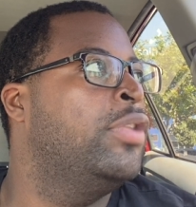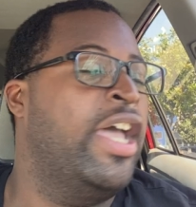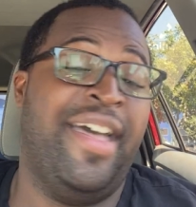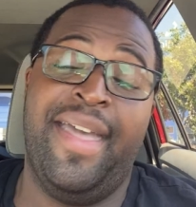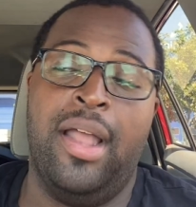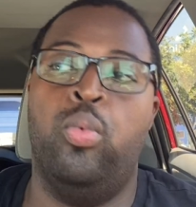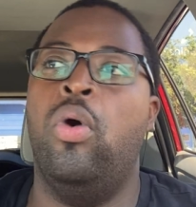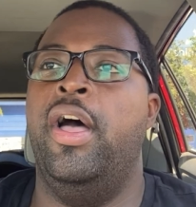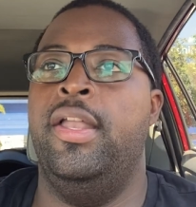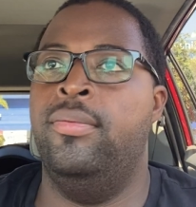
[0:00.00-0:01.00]
I had
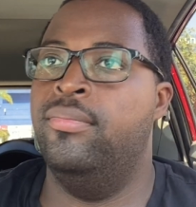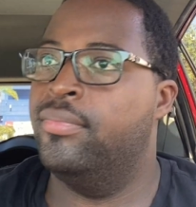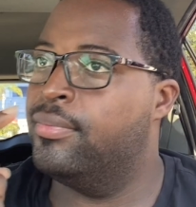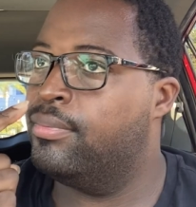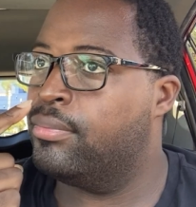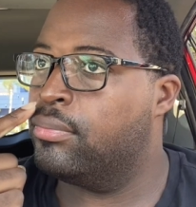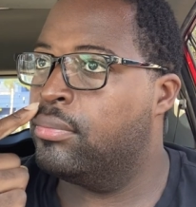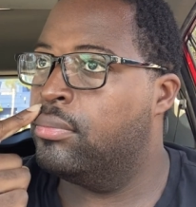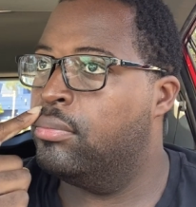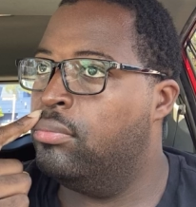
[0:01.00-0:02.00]
one
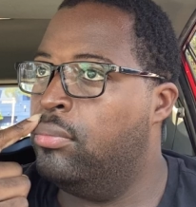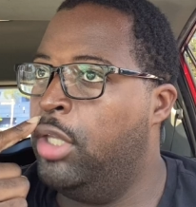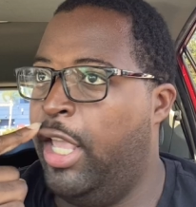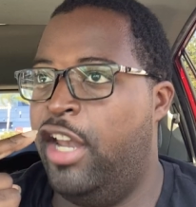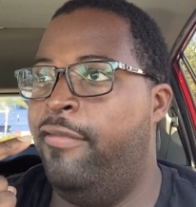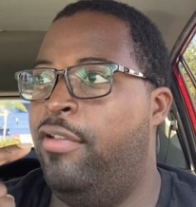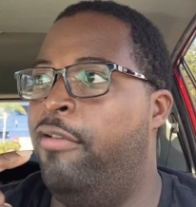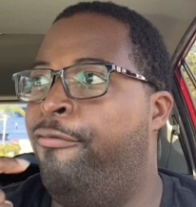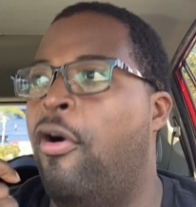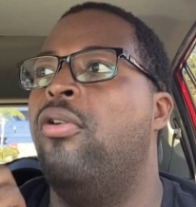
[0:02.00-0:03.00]
interview
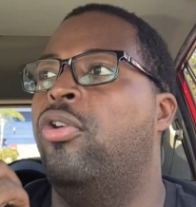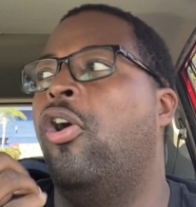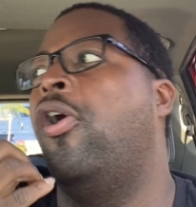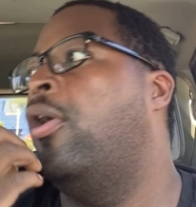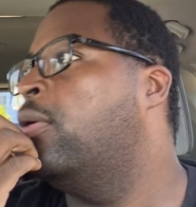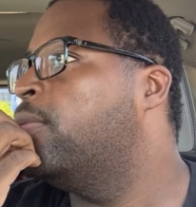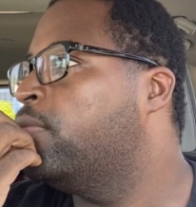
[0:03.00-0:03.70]
phone call,